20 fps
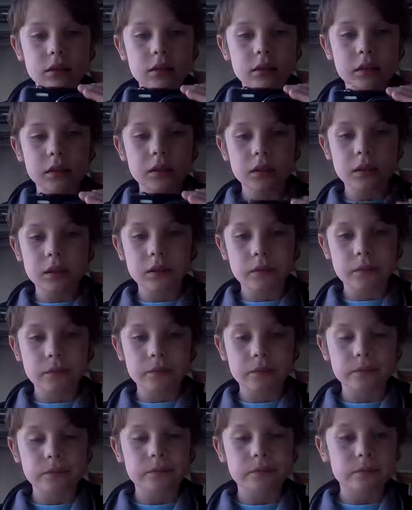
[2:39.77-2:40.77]

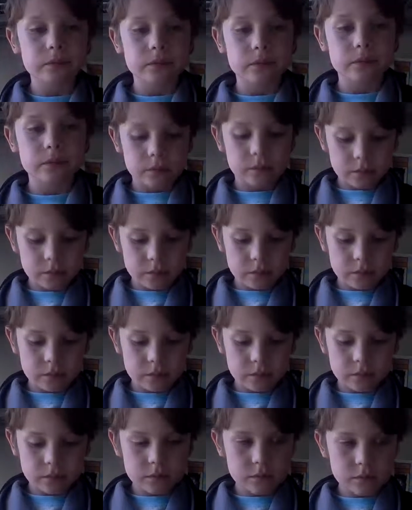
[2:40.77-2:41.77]

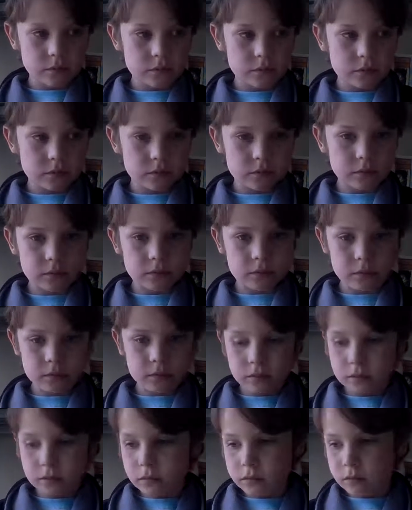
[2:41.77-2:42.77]

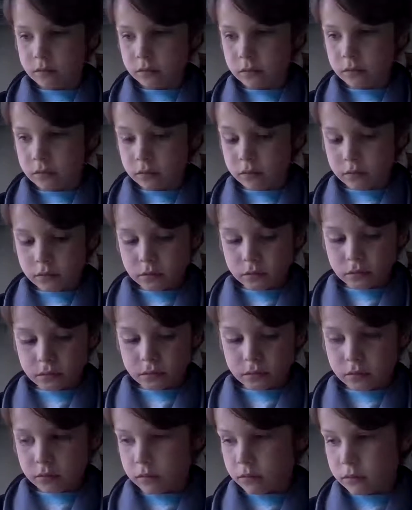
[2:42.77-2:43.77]

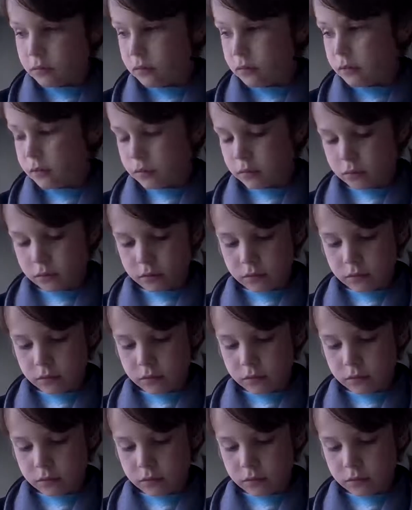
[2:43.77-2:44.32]
[no speech]